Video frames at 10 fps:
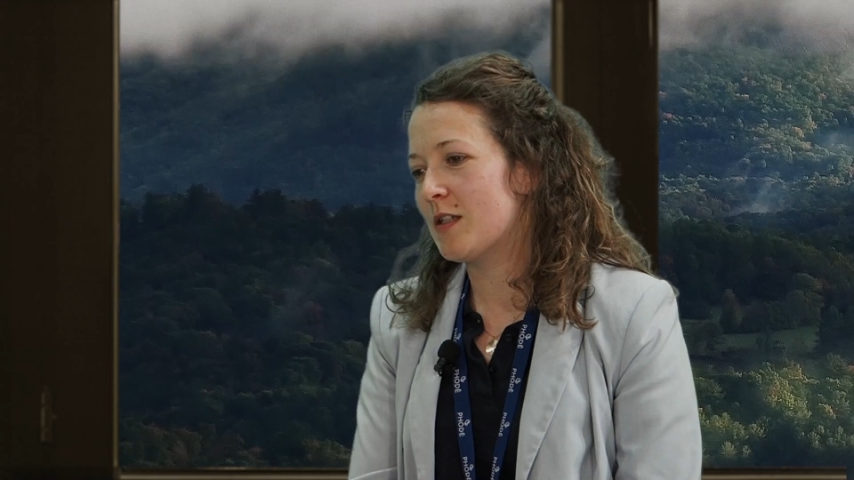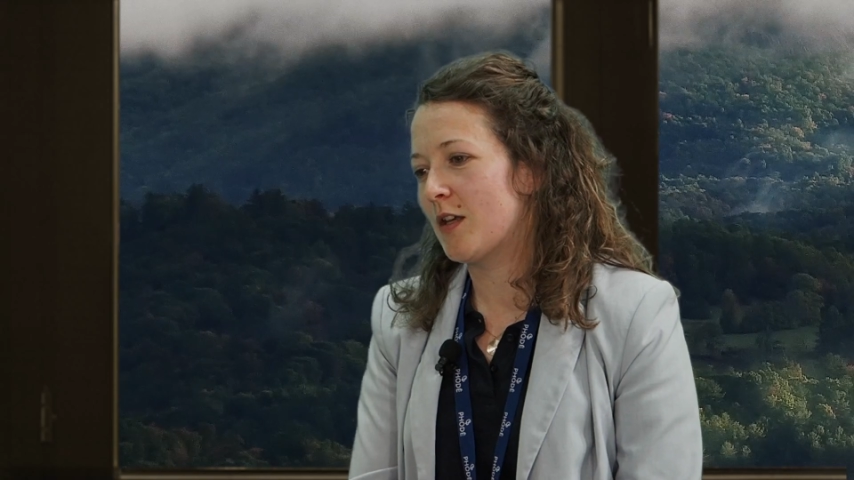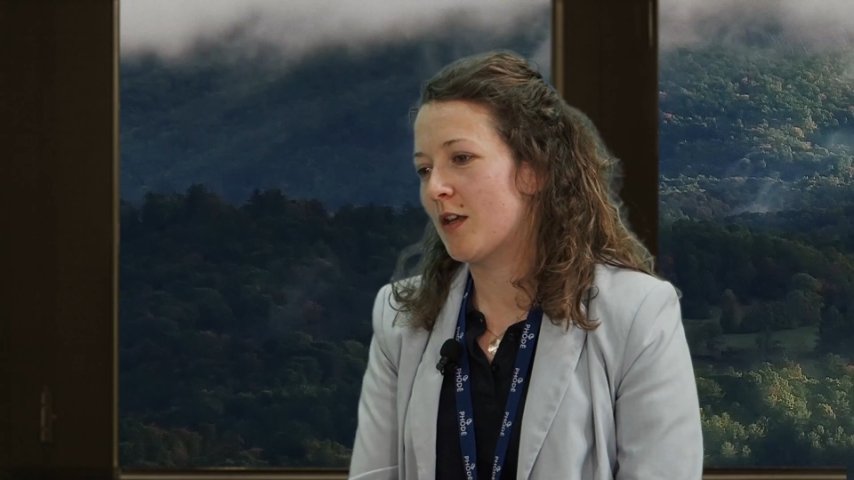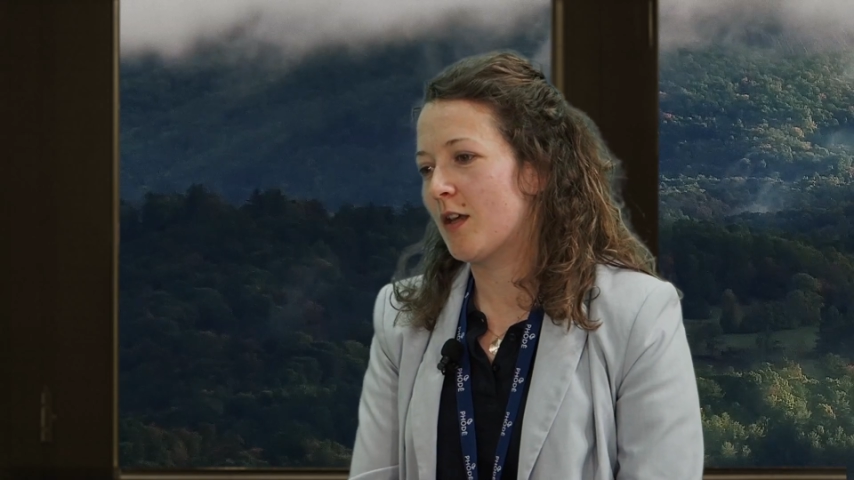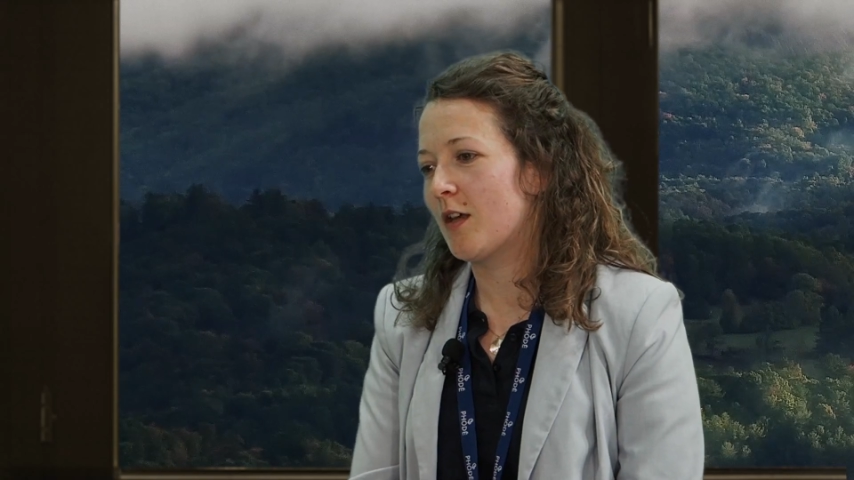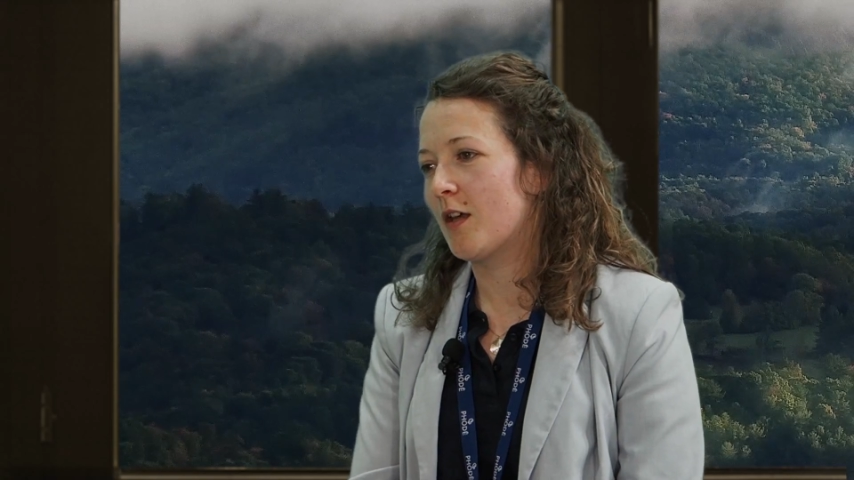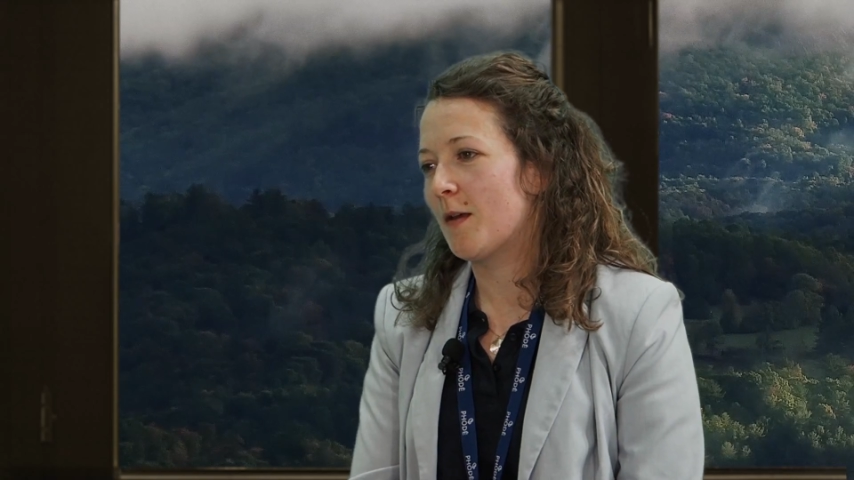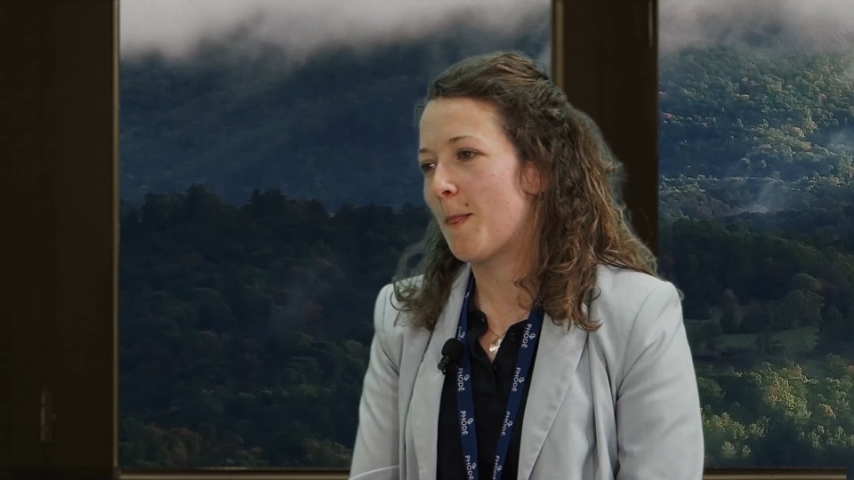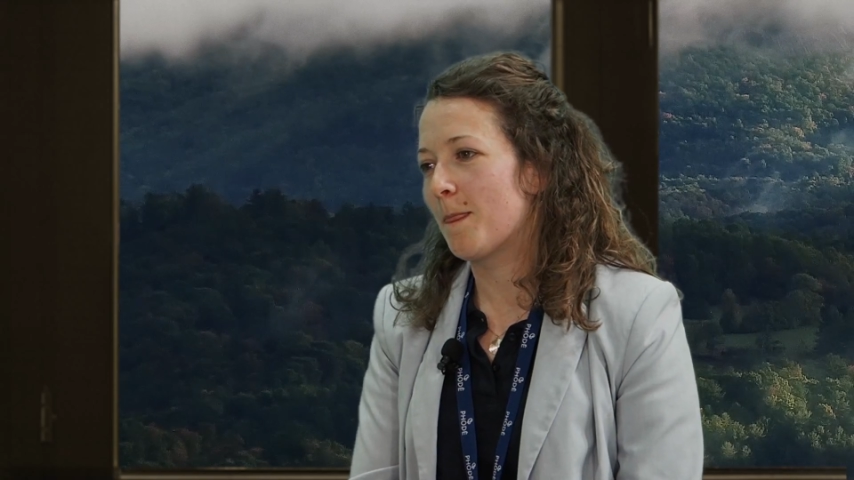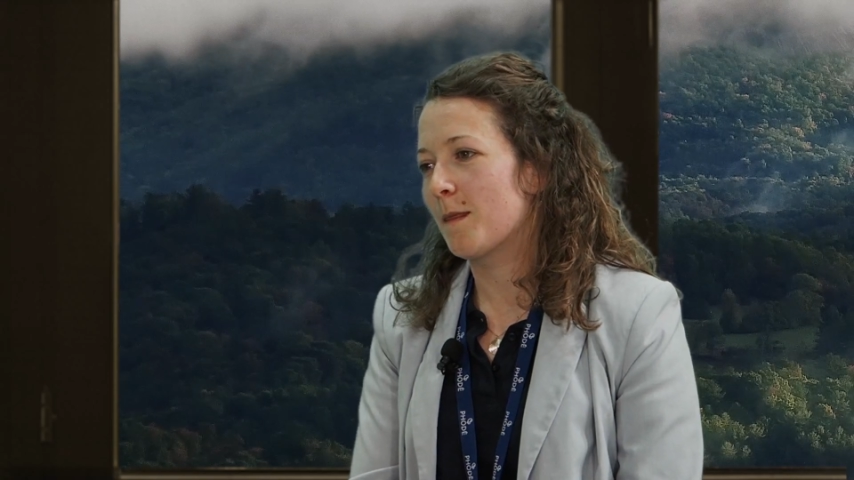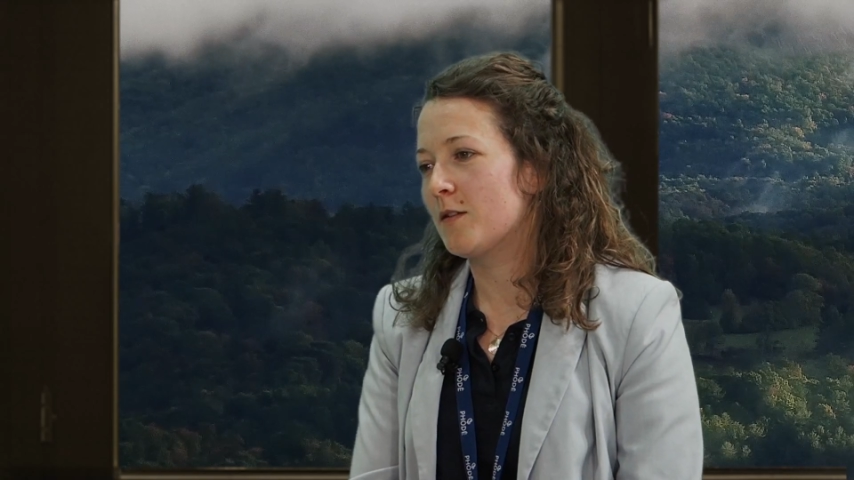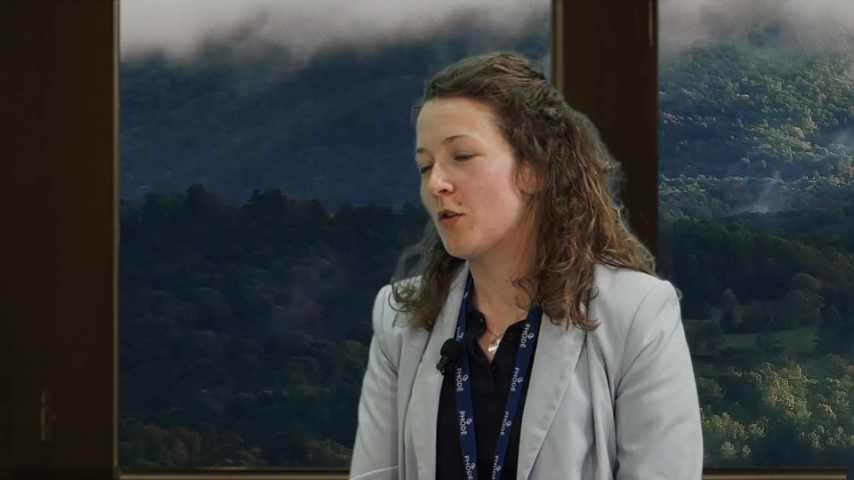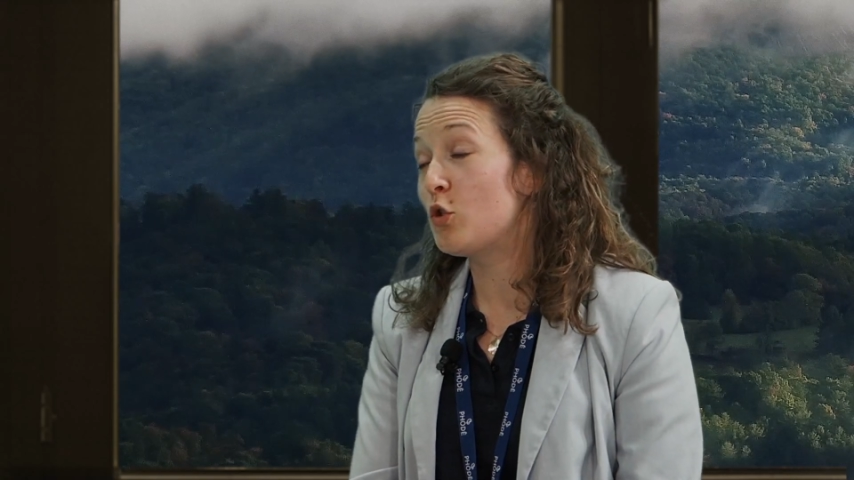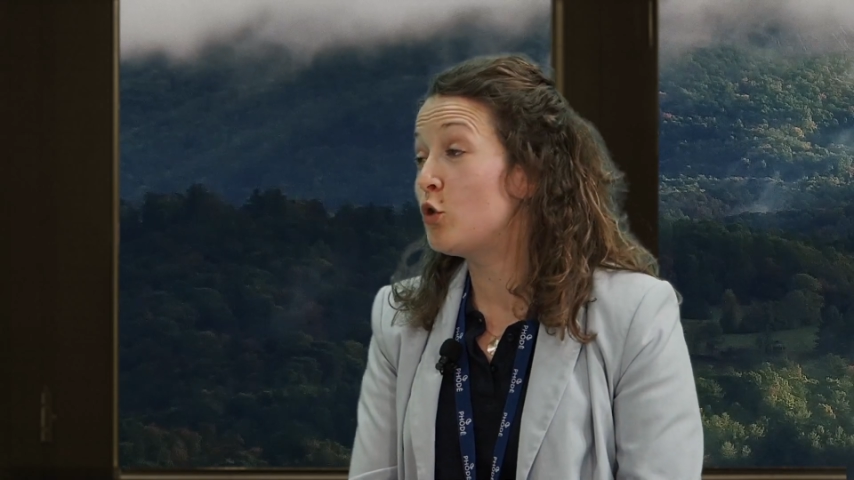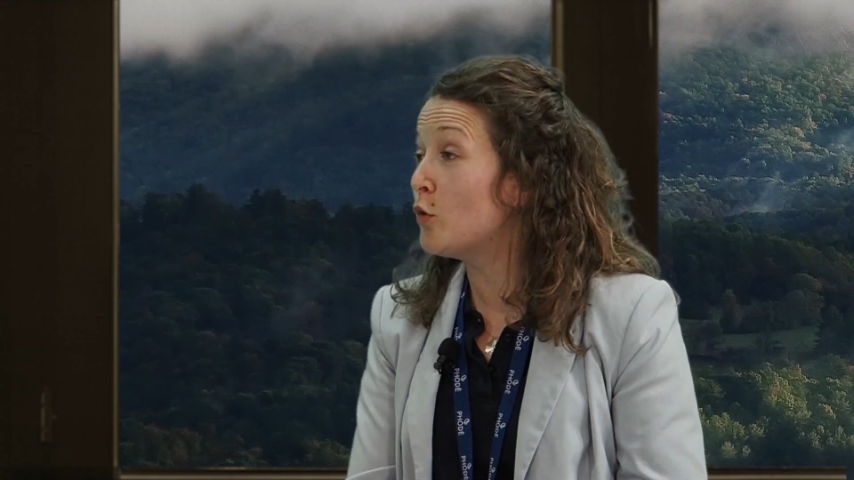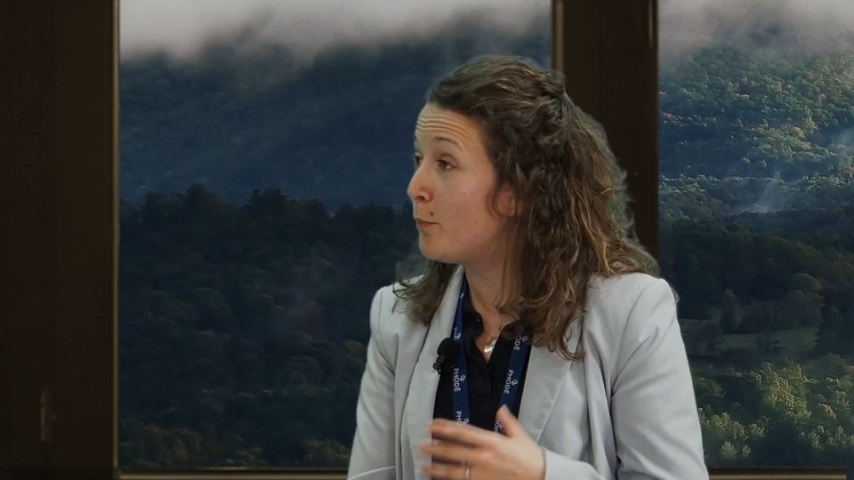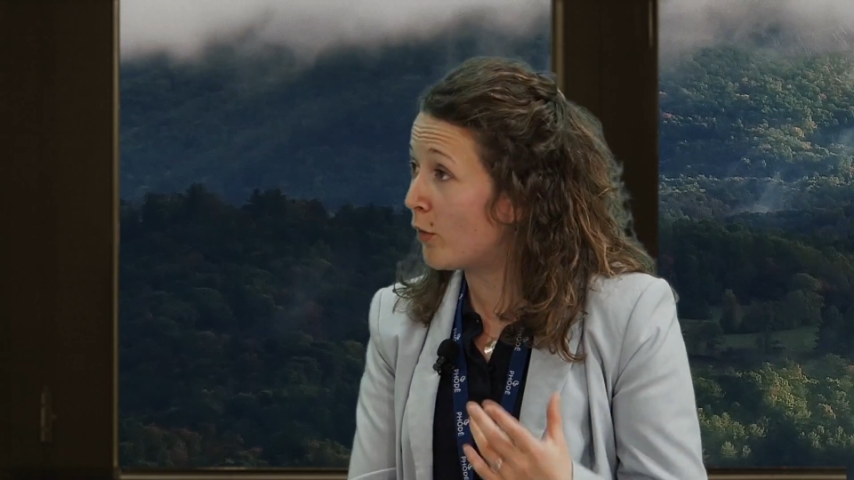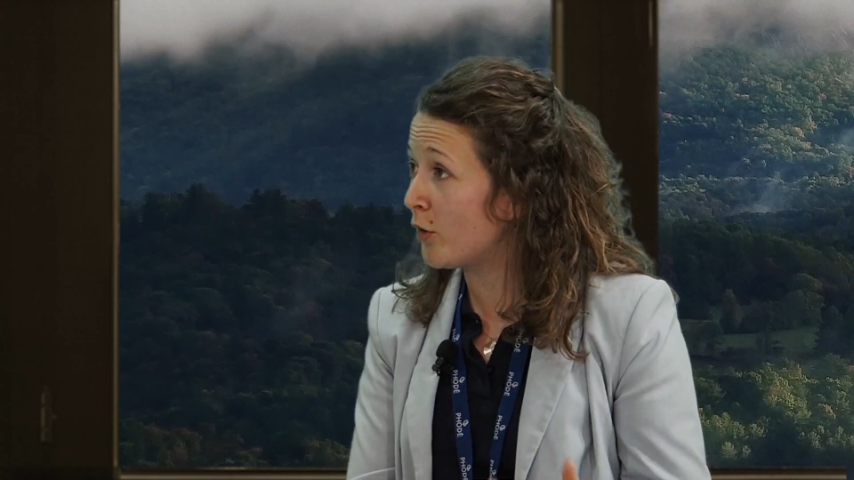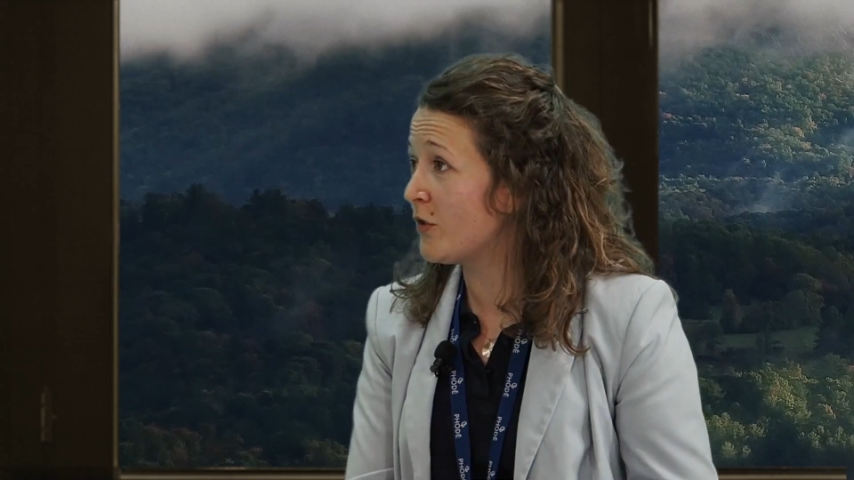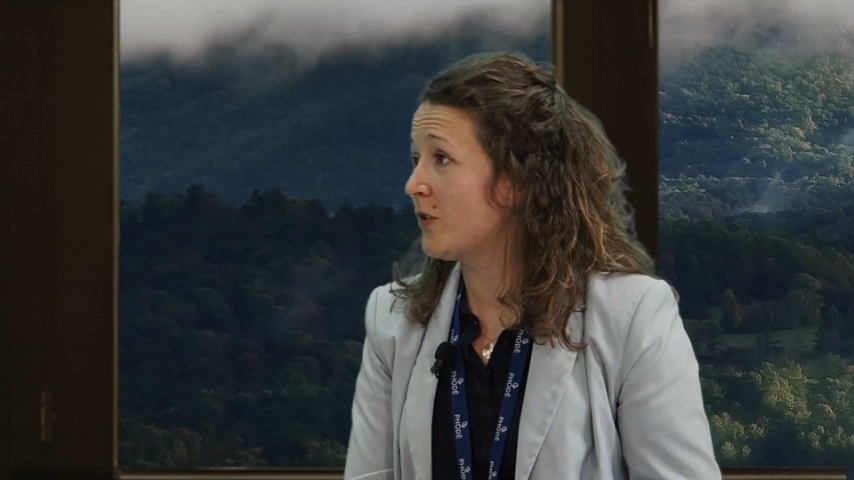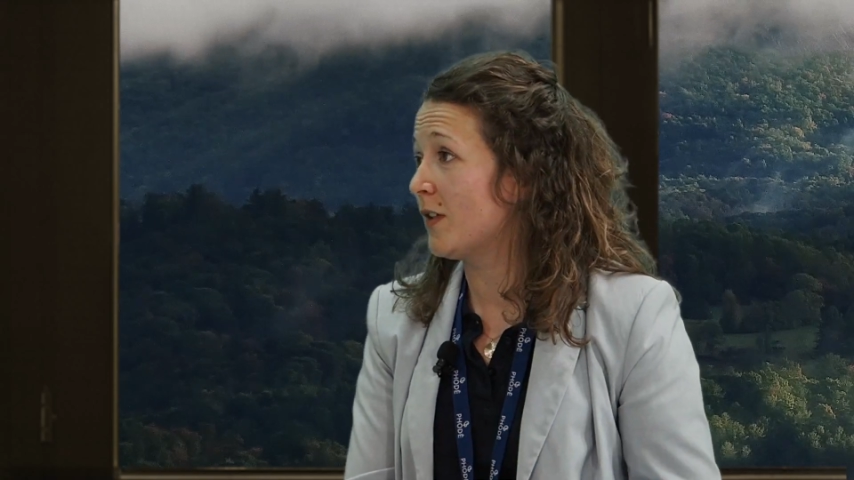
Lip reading: the support